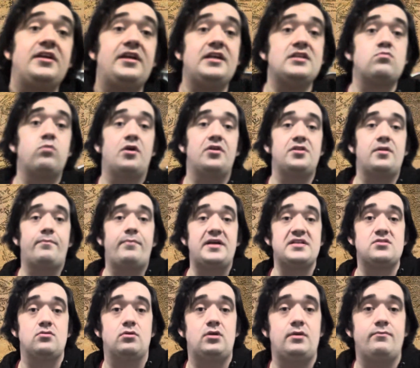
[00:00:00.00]
he's one of the best
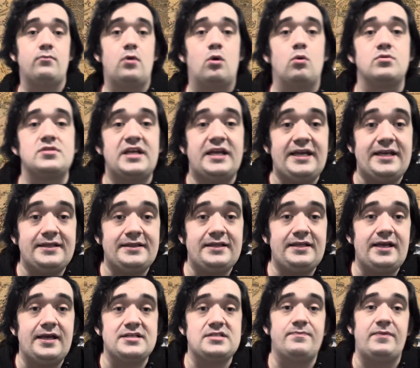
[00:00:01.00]
looking models in the
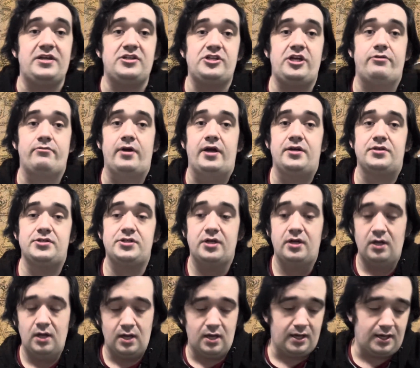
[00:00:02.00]
SBG range.
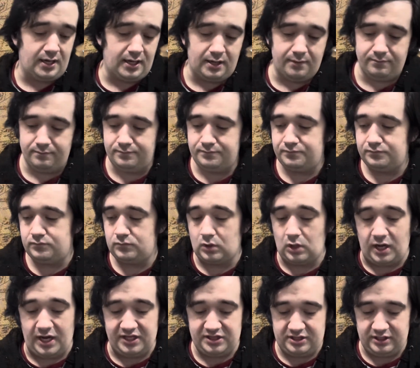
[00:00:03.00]

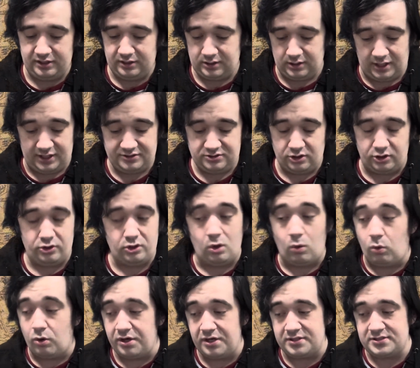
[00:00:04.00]
I don't know
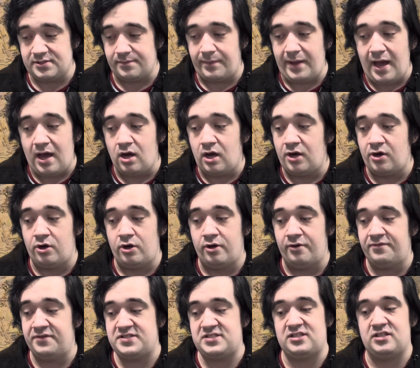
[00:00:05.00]
what it's about. I don't know if
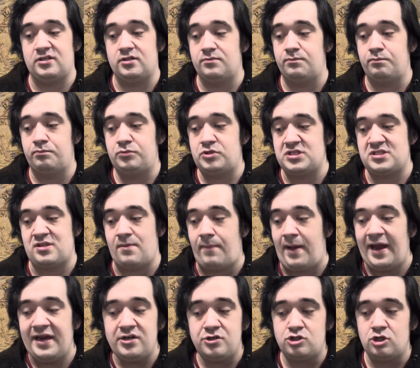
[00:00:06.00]
it's just the
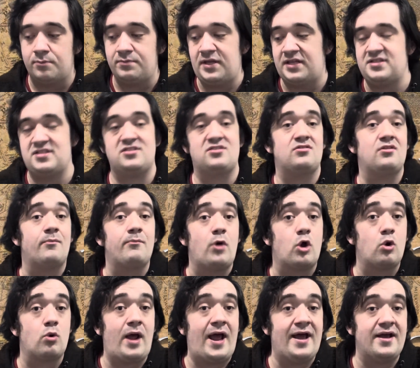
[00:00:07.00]
paint job that's the
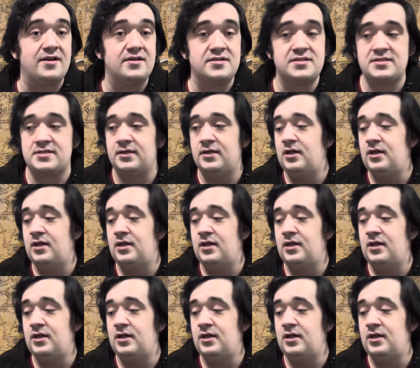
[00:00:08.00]
model has,